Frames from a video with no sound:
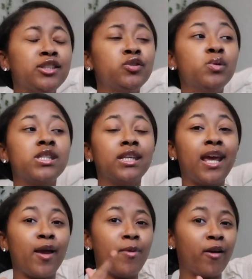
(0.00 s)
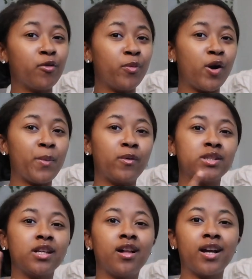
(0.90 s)
just recently came back from home. I
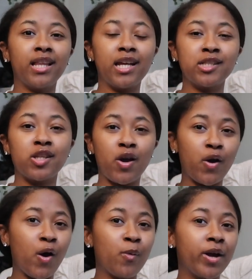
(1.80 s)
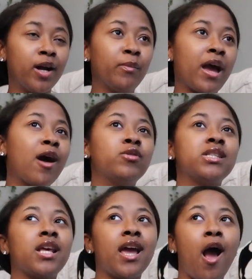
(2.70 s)
went to Clark Atlanta's homecoming, I would
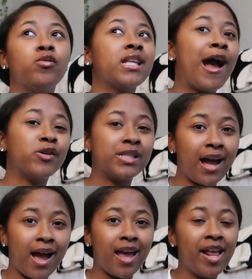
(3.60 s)
say. I was outside,